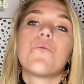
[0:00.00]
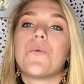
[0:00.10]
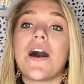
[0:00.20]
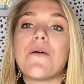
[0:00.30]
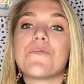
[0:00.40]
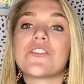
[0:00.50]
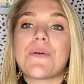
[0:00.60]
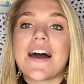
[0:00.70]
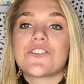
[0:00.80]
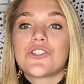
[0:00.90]
For the
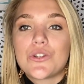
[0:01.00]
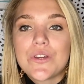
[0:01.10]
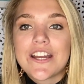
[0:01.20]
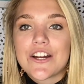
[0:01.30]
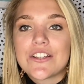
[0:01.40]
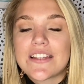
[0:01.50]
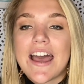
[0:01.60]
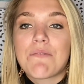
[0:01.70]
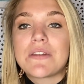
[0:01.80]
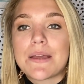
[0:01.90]
past 2 years,
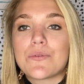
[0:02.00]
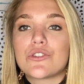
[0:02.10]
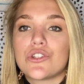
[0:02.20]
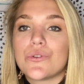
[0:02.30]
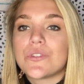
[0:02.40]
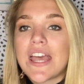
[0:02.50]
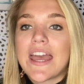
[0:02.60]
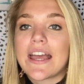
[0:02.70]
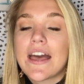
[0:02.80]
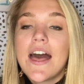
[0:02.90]
I have been able to
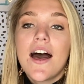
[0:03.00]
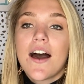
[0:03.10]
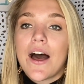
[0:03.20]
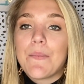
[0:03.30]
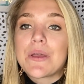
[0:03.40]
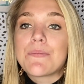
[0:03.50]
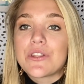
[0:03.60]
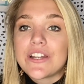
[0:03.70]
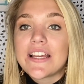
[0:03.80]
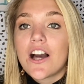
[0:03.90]
take
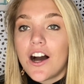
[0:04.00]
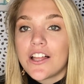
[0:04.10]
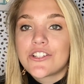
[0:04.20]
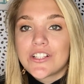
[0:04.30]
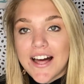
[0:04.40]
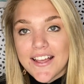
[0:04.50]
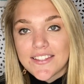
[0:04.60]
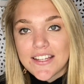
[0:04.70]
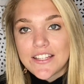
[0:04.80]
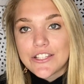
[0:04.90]
community college
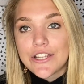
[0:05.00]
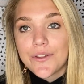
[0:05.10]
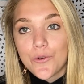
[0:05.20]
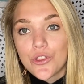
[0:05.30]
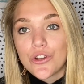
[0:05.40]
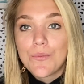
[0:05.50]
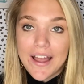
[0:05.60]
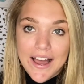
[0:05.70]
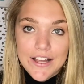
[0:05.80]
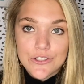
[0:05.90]
classes through
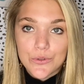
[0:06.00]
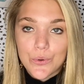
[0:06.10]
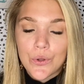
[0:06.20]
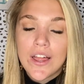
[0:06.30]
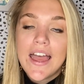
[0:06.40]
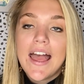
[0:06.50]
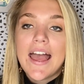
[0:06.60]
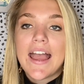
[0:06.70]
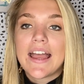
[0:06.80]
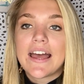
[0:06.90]
my high school,
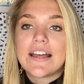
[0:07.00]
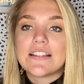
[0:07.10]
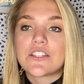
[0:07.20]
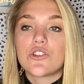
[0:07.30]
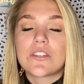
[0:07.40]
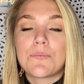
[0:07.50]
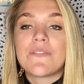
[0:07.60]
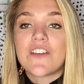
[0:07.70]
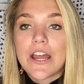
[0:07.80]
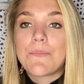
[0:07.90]
and those have
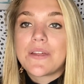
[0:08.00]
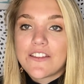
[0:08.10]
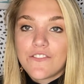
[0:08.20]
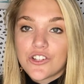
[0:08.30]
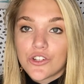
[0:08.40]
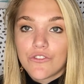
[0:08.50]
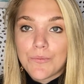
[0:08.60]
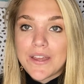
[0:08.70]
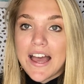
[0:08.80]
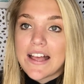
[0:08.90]
been very beneficial
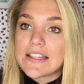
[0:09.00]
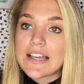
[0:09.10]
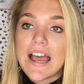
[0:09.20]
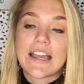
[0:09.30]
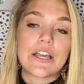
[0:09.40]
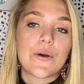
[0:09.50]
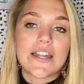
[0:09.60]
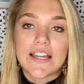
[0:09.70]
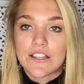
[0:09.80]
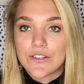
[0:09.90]
for me as I can go
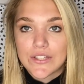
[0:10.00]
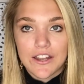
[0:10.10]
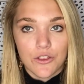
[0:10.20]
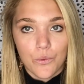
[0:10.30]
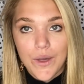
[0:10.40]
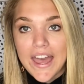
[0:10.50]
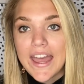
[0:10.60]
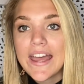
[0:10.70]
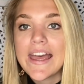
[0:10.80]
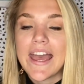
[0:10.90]
ahead and get those out of the
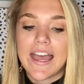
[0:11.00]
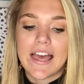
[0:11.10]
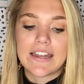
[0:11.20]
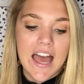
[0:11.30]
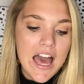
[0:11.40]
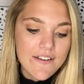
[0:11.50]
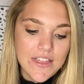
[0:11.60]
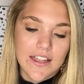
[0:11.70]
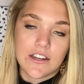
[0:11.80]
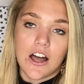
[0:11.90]
way and
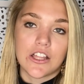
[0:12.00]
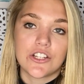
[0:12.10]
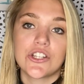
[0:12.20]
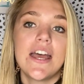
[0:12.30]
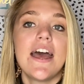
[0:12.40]
have that knowledge.